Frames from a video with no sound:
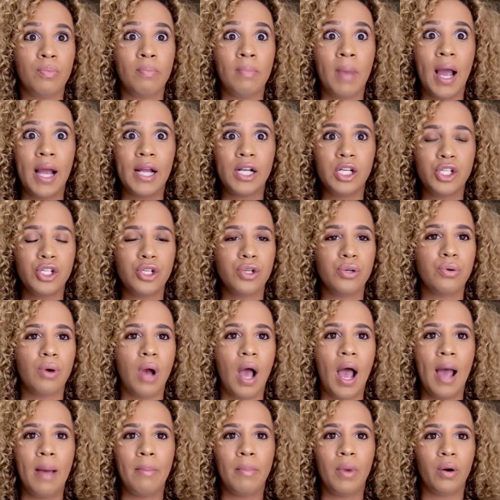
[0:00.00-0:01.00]
Mind you,
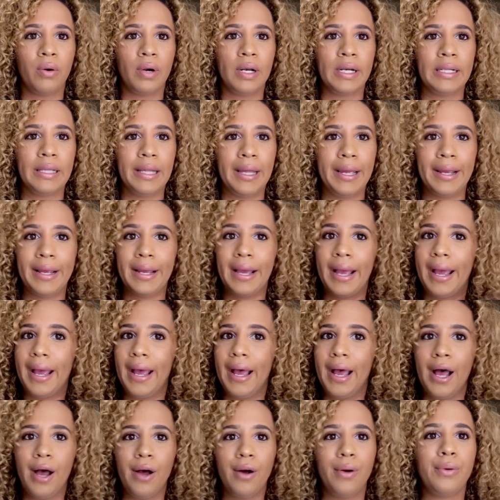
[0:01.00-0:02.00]
I'm already like,
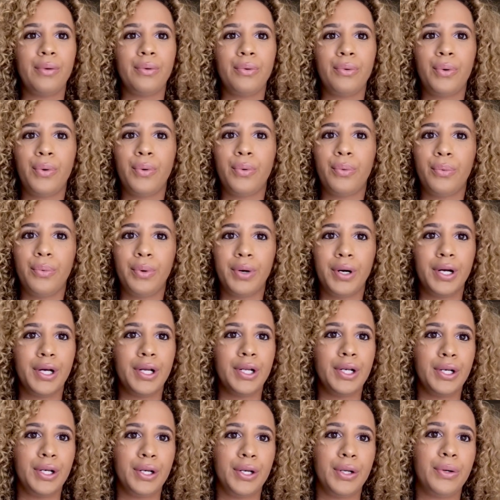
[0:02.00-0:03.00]
I don't
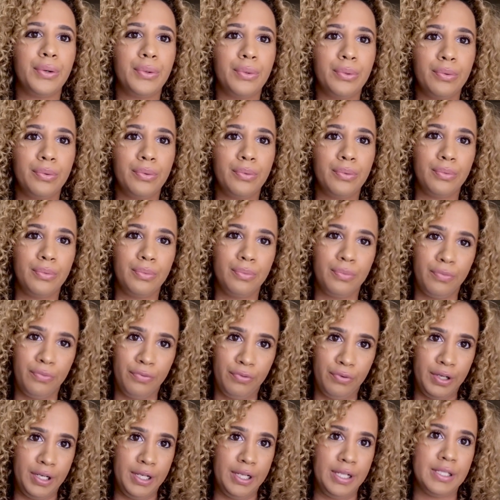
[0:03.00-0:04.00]
want no
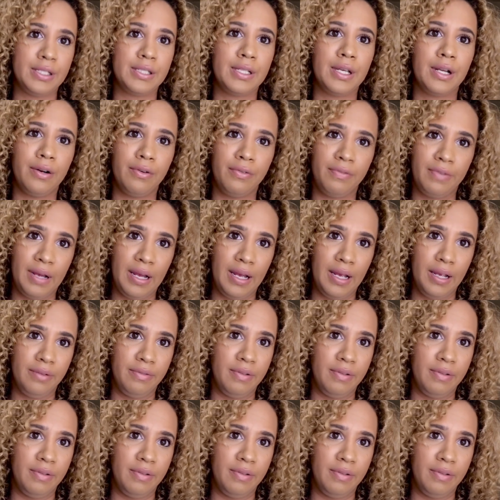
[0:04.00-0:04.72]
friends that are 5.